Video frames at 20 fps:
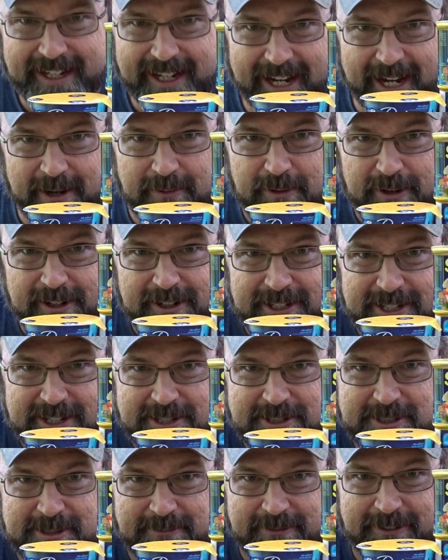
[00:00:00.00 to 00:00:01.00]
And we're gonna
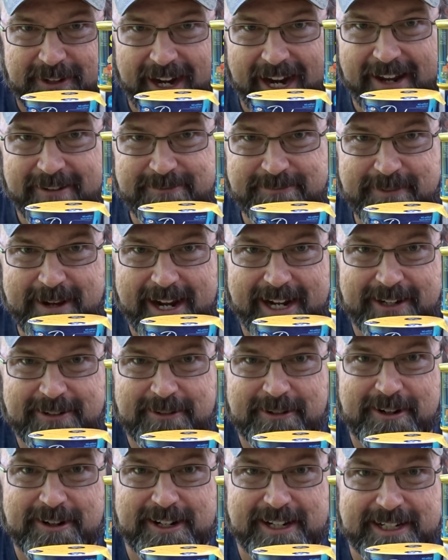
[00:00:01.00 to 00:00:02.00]
use some Kraft
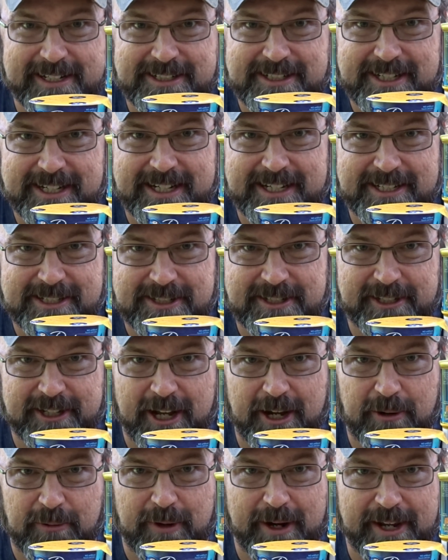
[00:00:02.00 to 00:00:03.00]
macaroni and cheese to
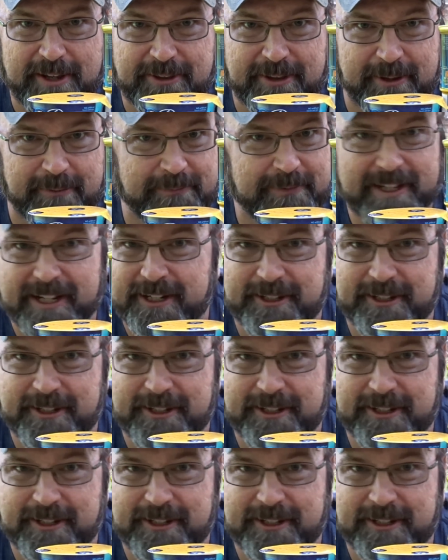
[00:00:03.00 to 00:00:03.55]
go with them.